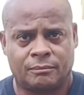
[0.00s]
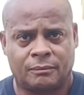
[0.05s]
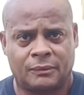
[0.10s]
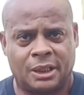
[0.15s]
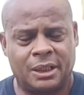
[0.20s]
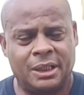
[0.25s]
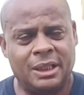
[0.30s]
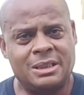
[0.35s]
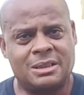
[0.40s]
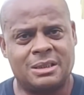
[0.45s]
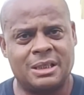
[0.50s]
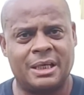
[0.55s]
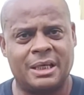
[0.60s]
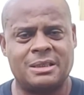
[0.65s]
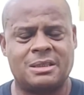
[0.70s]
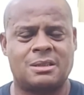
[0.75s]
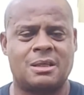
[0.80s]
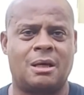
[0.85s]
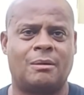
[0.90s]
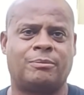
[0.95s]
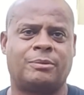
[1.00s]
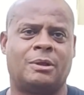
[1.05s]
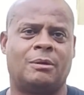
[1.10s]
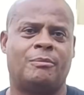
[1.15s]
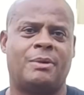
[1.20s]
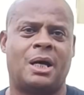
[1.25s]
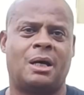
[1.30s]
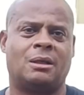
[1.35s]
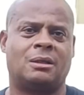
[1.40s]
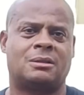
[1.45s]
And he said something
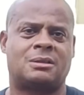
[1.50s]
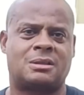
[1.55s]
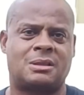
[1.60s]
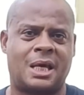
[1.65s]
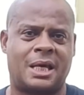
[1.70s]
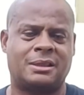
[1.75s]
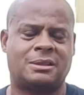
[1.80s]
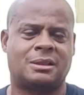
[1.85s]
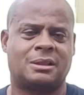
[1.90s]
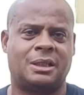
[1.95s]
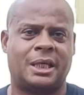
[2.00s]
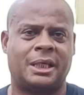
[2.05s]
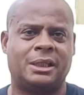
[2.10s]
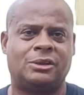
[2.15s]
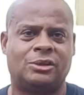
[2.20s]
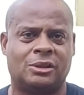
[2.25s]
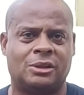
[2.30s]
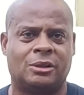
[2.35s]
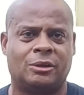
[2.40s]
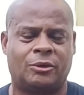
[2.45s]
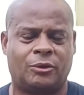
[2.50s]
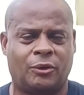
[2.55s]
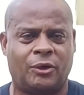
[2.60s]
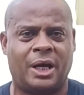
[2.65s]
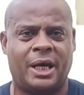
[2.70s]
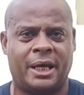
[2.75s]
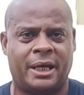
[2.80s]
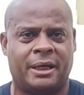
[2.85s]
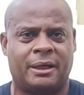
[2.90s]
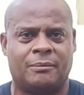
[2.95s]
about assassination and
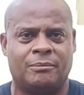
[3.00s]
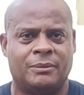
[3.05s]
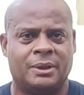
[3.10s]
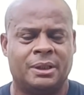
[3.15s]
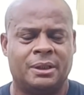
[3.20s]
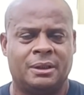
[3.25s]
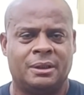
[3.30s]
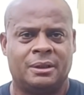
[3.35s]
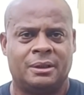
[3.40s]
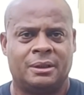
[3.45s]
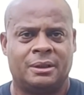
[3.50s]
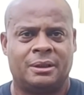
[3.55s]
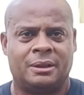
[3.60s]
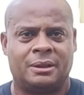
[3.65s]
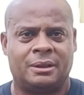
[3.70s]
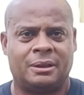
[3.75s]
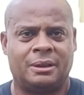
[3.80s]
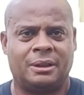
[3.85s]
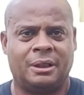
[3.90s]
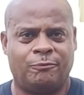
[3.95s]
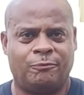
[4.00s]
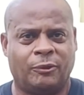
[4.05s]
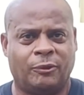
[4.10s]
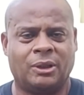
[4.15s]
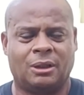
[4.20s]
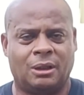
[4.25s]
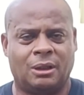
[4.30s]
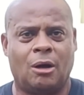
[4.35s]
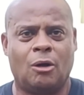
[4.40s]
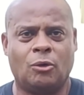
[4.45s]
crime. And for
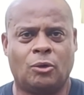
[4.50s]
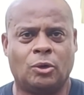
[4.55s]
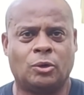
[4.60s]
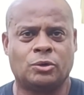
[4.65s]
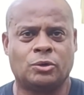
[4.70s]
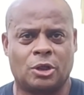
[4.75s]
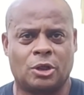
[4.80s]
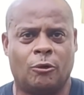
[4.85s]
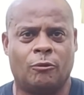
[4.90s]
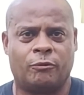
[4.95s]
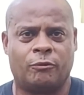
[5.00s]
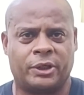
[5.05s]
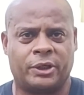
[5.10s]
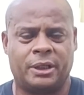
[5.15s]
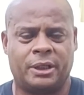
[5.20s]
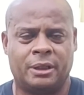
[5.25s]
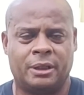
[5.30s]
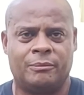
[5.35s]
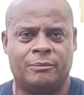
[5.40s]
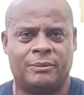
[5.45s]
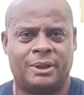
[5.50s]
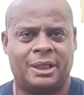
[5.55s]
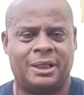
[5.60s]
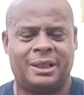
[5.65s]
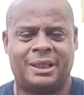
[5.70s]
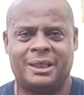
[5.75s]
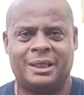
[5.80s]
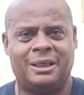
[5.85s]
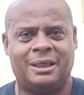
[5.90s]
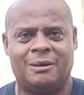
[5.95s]
the locals over here, man,
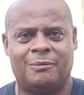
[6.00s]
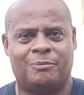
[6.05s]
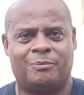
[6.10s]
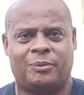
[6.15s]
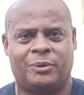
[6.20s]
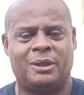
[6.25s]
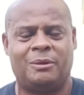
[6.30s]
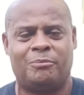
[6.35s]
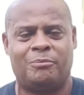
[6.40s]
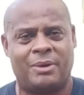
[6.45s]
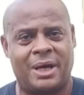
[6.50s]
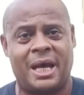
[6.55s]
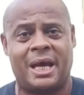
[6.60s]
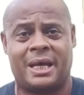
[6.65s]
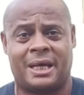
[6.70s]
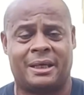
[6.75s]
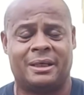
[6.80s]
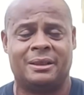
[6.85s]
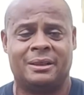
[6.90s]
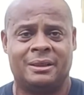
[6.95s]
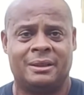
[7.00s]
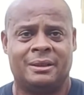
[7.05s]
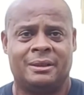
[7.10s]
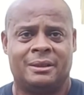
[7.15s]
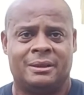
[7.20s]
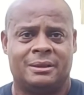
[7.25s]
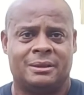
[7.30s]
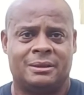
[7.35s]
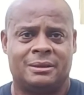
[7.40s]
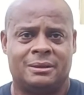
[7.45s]
it can get pretty bad.
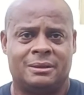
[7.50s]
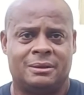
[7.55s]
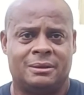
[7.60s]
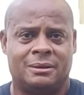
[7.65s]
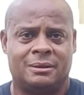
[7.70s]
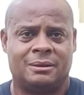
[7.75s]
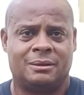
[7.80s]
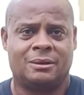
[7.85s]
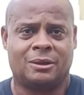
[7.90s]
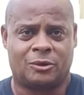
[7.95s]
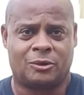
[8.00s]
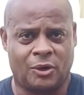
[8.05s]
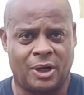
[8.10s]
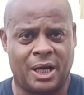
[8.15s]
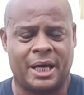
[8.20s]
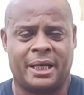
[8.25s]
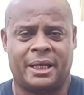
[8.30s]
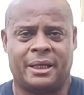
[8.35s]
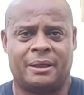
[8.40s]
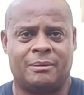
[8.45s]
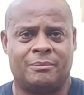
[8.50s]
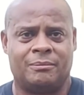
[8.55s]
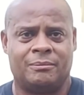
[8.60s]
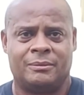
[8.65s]
the crime.